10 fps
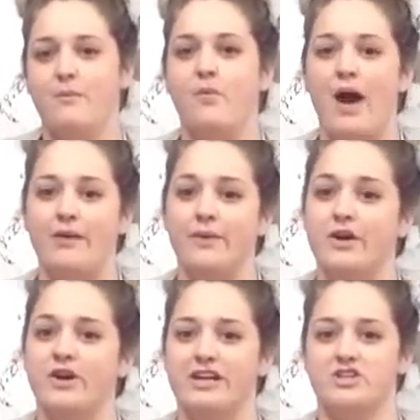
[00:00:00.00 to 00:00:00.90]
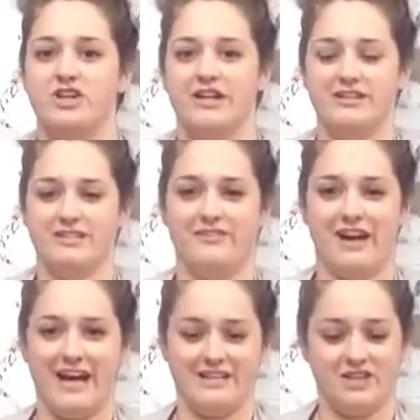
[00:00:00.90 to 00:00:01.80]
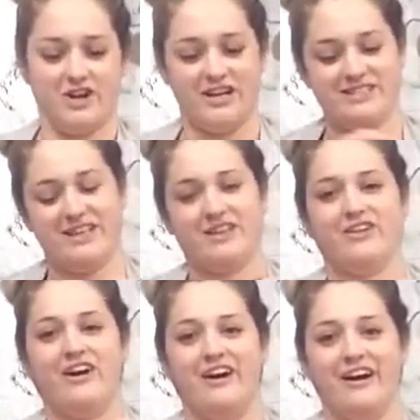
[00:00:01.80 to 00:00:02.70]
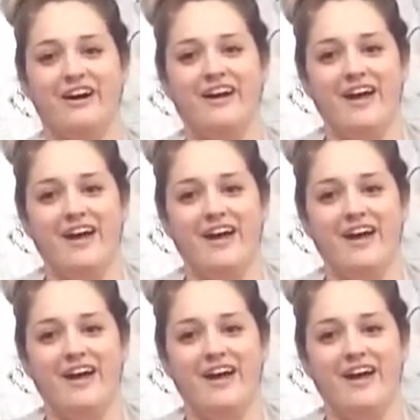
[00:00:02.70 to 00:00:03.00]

why we crate train, the different kinds of crates that there are,